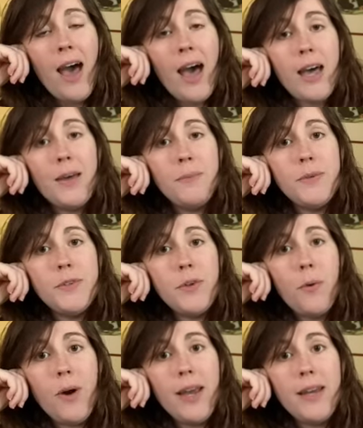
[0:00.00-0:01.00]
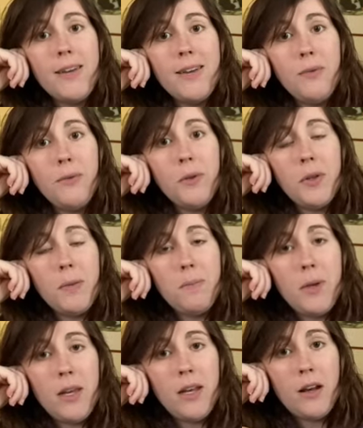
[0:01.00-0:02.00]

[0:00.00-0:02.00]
Um, so I had never really been